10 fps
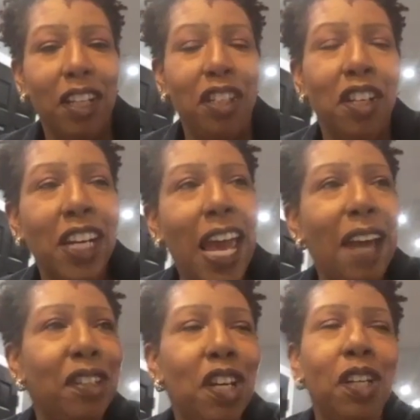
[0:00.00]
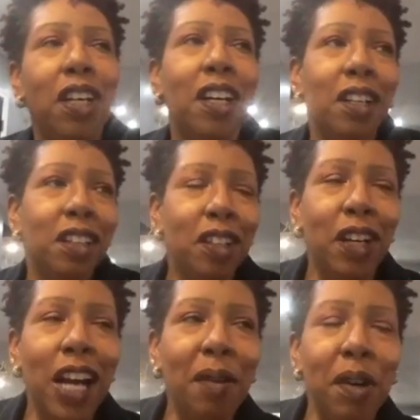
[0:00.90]
You're gonna have to know to learn
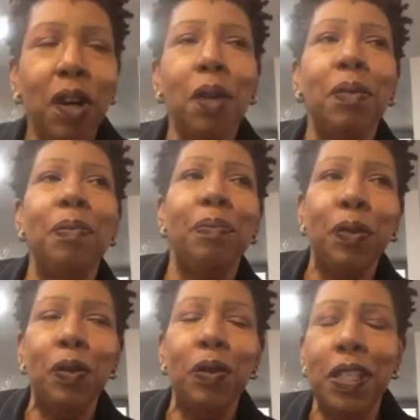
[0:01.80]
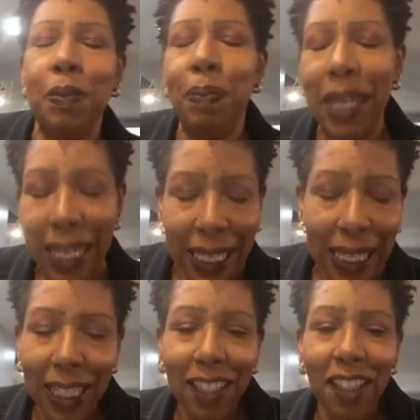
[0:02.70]
our urban booze speak.
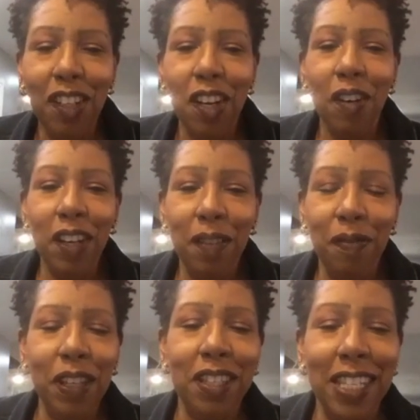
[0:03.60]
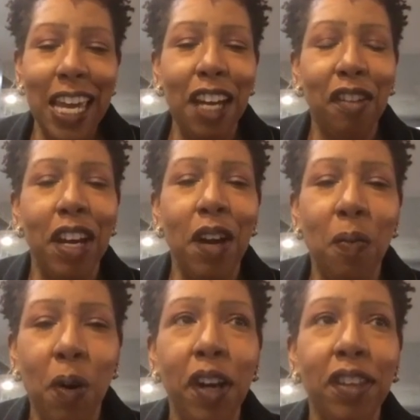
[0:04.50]
If it's sangria
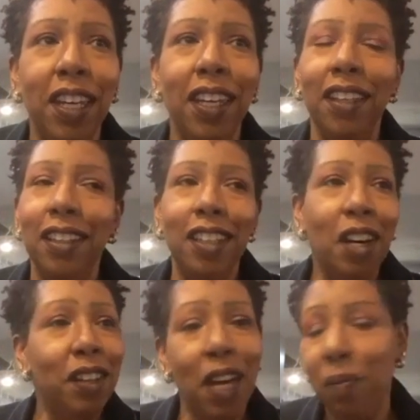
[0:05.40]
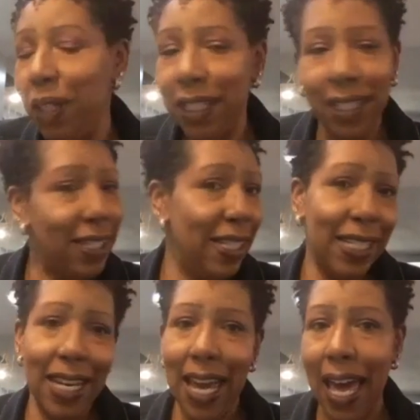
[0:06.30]
worthy, know that we just did
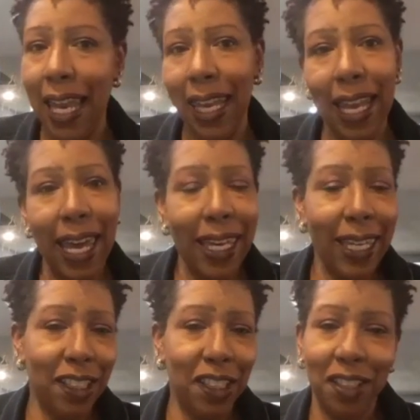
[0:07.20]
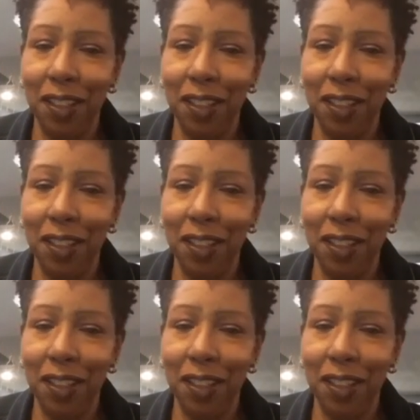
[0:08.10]
not like it the